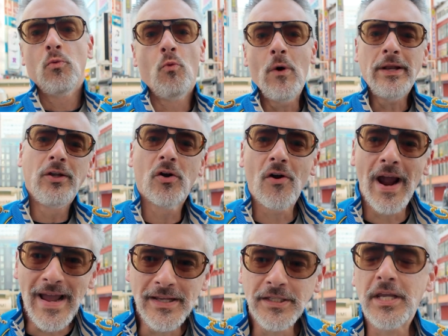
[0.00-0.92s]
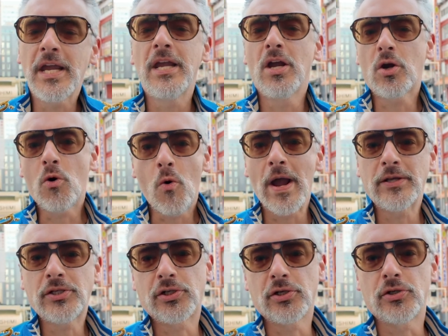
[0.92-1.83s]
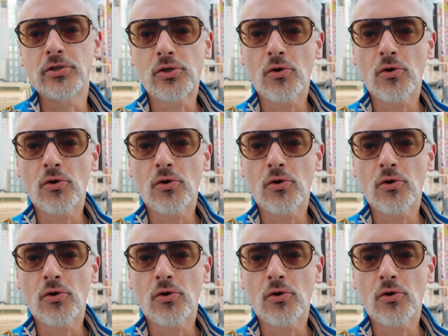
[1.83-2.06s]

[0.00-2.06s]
When you're asking a question,